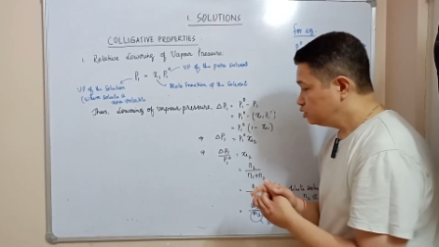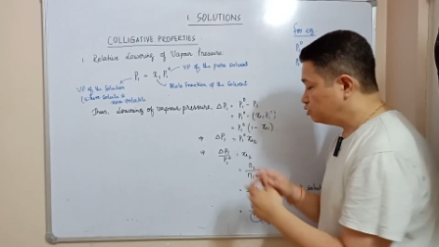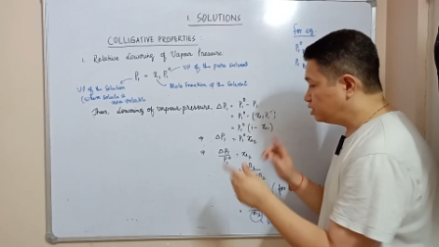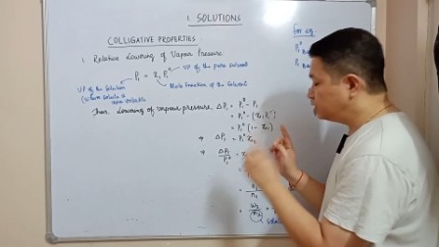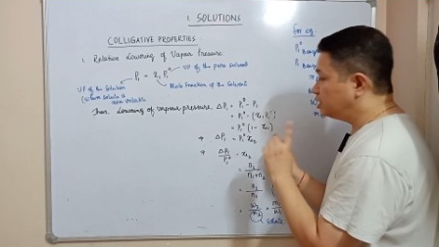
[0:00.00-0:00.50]

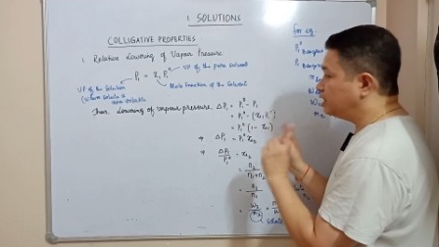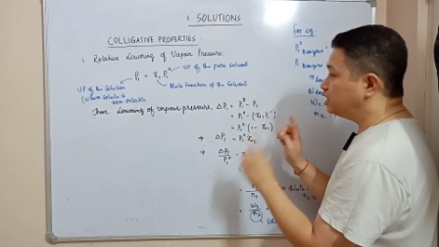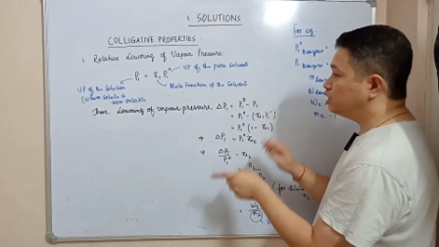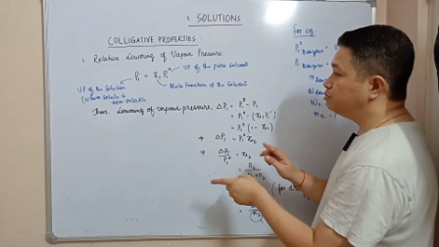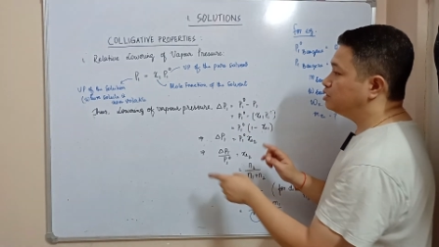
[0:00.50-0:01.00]
So there's a
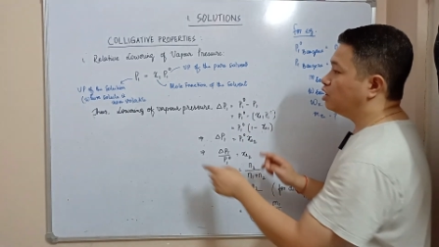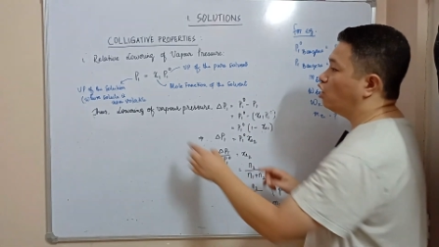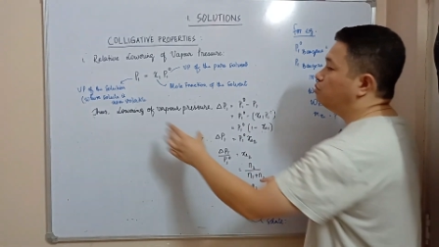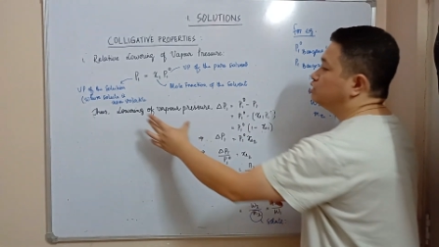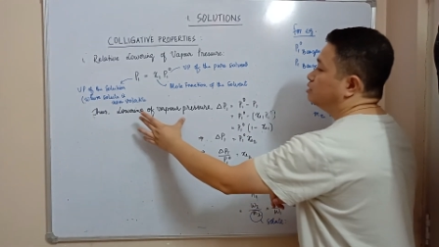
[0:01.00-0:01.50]
relation with
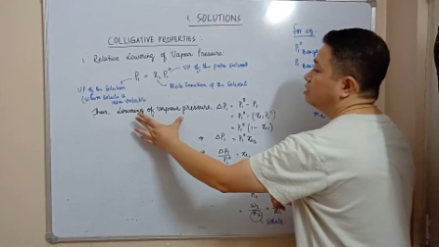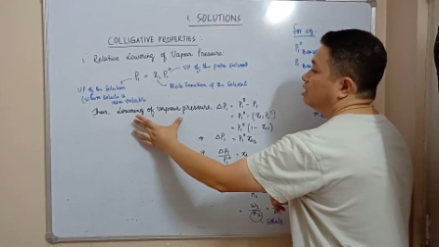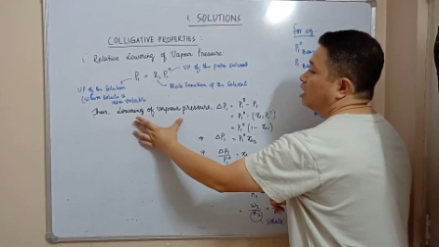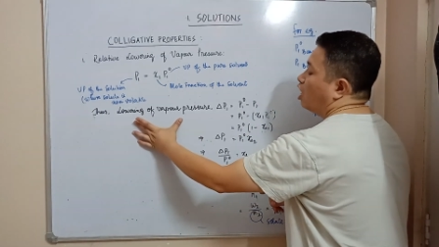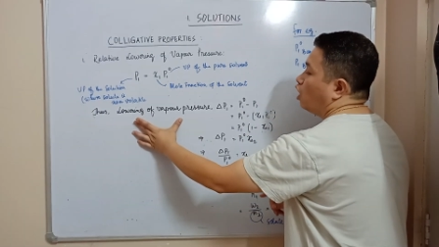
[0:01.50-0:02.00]
how much
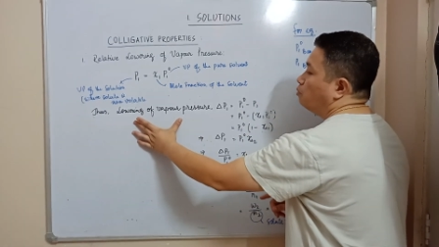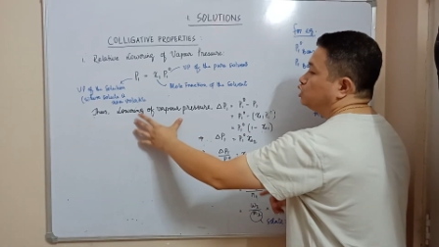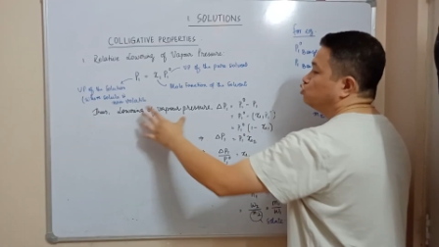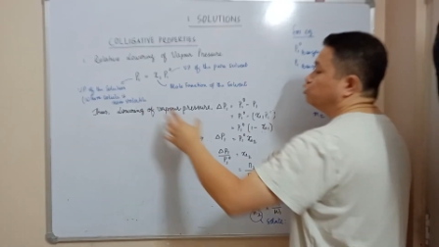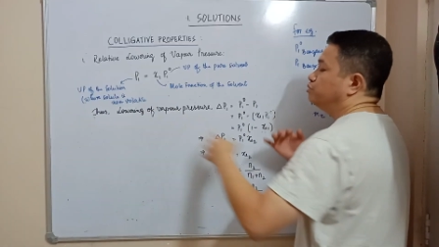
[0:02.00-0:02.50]

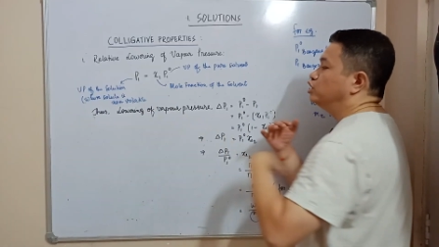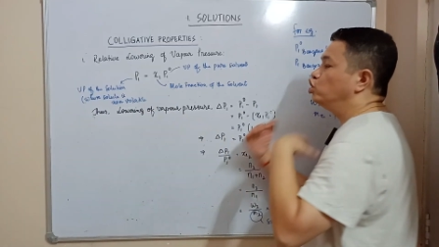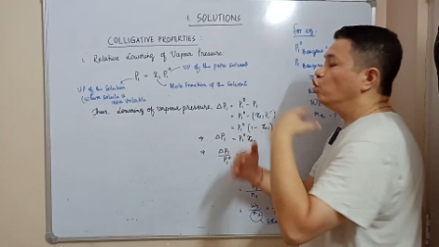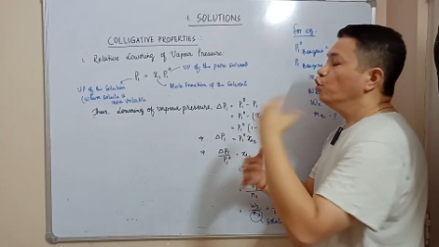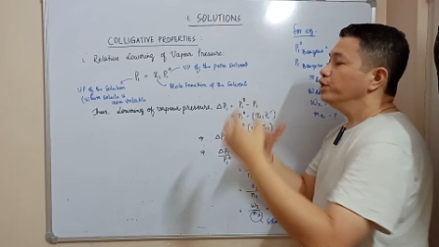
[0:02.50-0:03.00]
will the
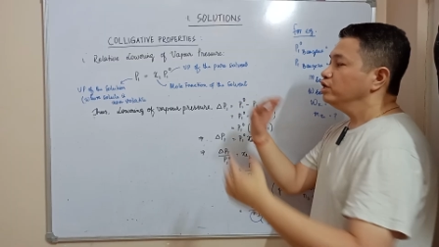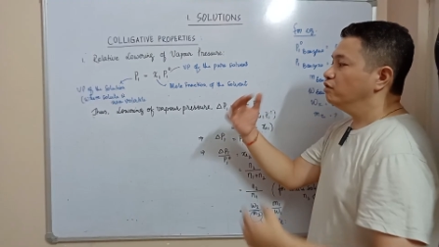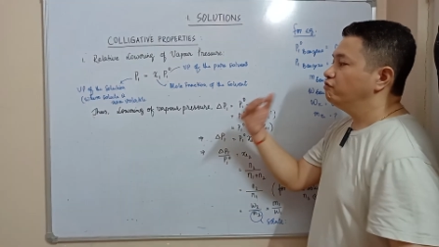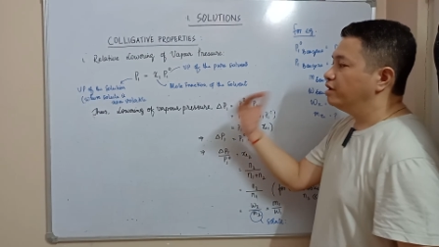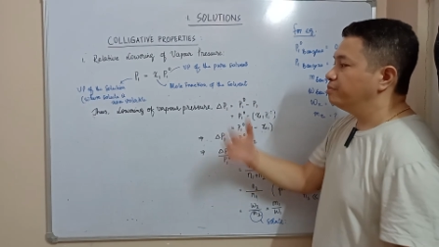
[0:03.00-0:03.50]
loading
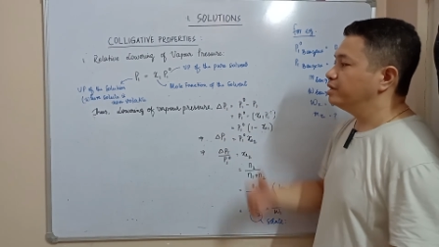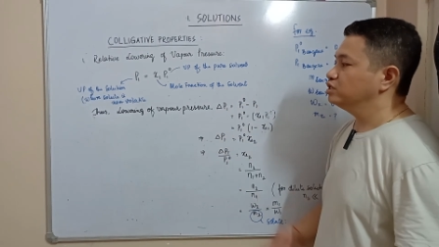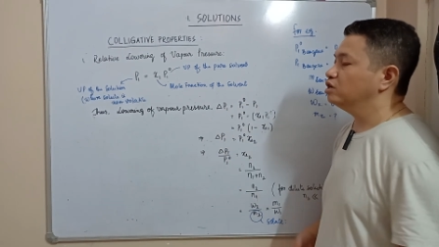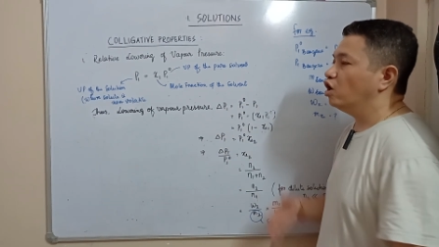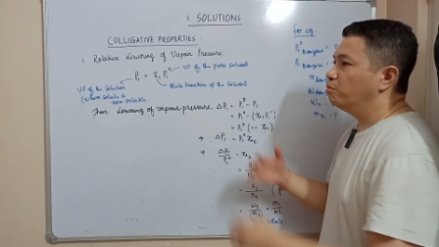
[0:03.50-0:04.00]
of vapor
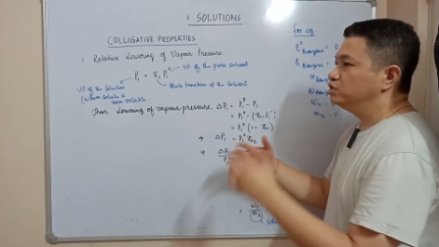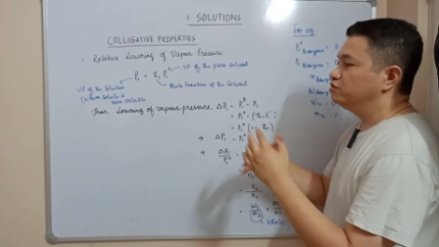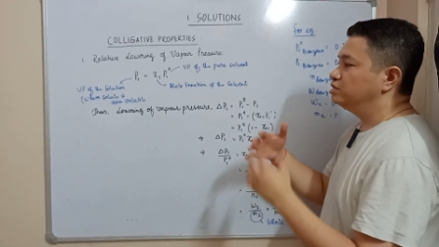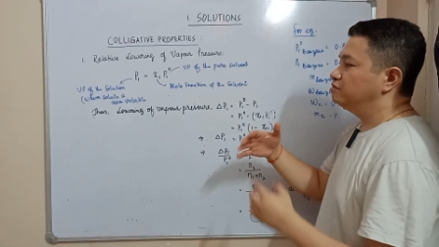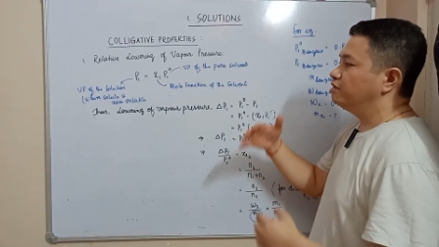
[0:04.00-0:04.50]
pressure, how
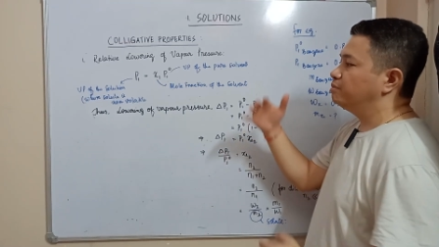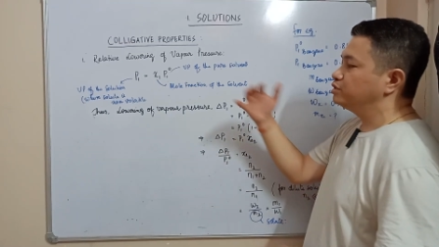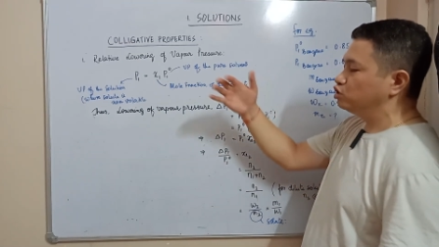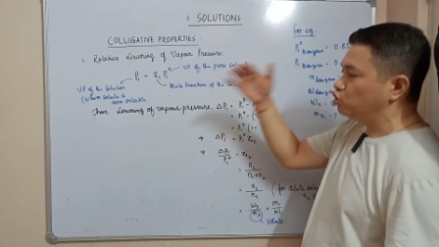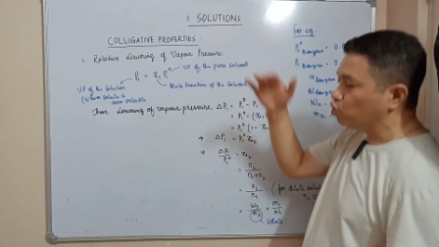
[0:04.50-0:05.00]
much will the vapor
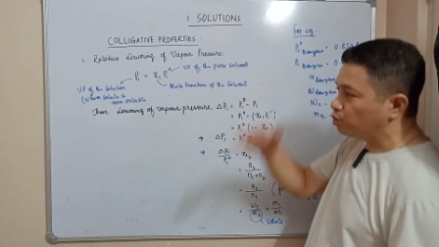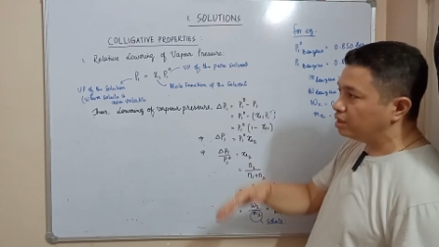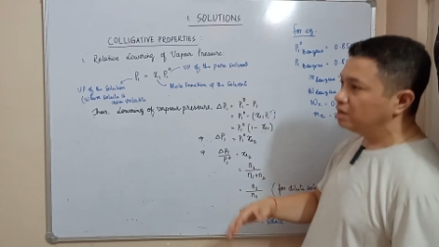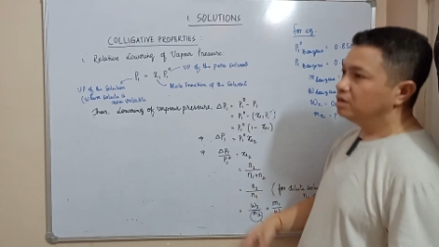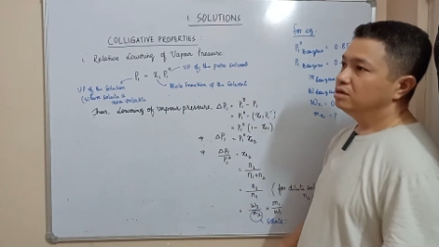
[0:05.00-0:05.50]
pressure
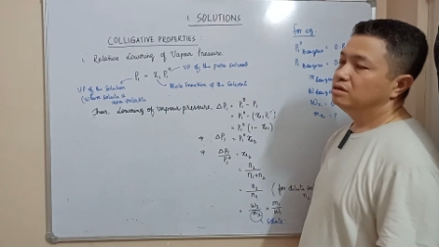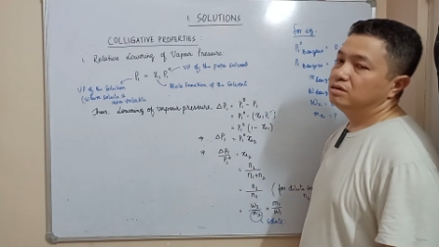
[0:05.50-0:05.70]
lower